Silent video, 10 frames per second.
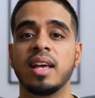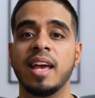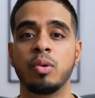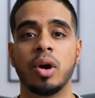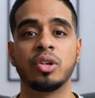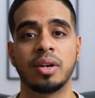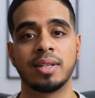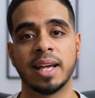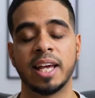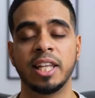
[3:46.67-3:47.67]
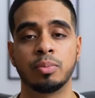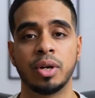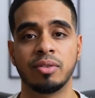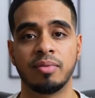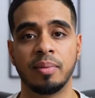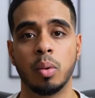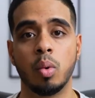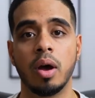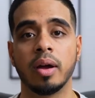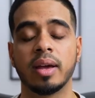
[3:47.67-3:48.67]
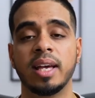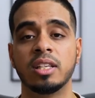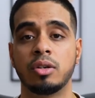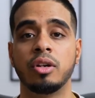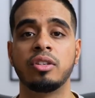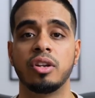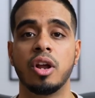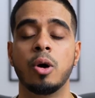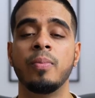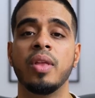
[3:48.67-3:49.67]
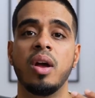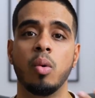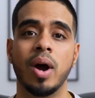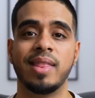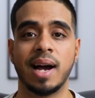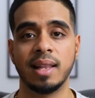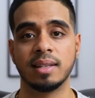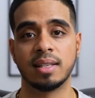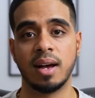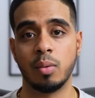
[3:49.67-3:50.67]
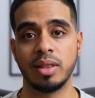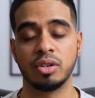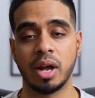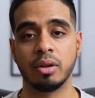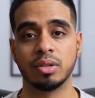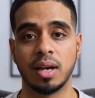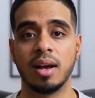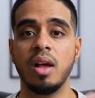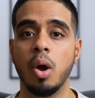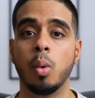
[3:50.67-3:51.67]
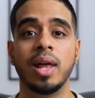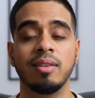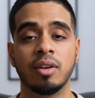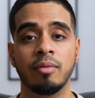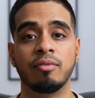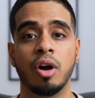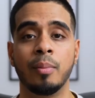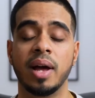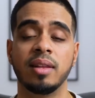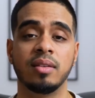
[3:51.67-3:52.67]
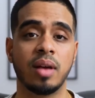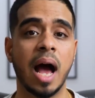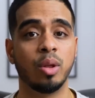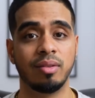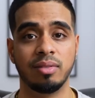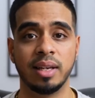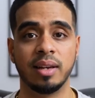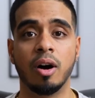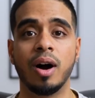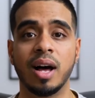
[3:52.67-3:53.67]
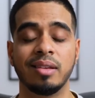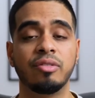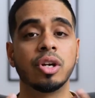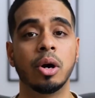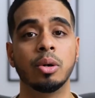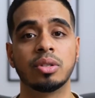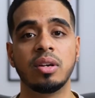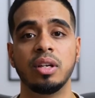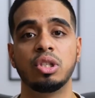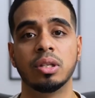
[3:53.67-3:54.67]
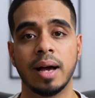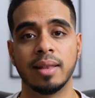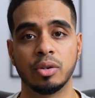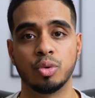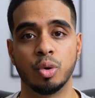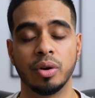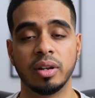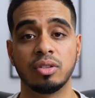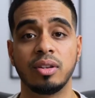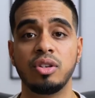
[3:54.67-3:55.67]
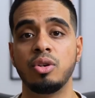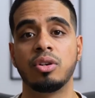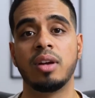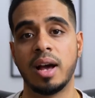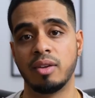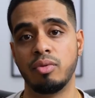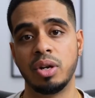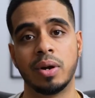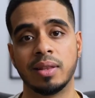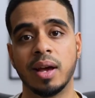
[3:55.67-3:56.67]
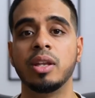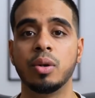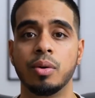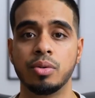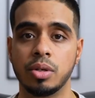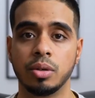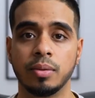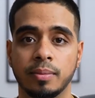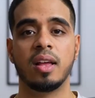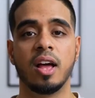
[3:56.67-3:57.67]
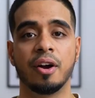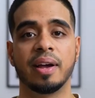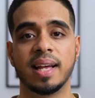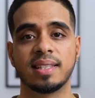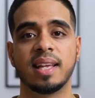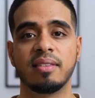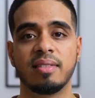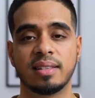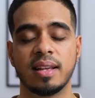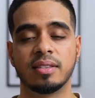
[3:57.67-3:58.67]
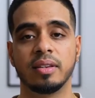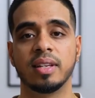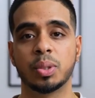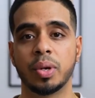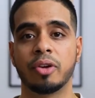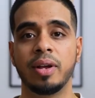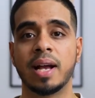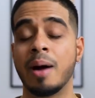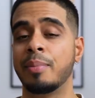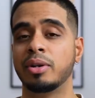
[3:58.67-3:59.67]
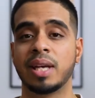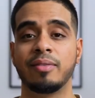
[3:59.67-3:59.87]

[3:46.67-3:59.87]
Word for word: If you are trying to take inspiration from their work, it's good to know where the highlights are, where the shadows are, where they've come from, and how they've lit it or how they've chose to light that drawing, so then you can kind of recreate that in your own too. Okay, that's the end of this lesson. As a quick recap, I'll just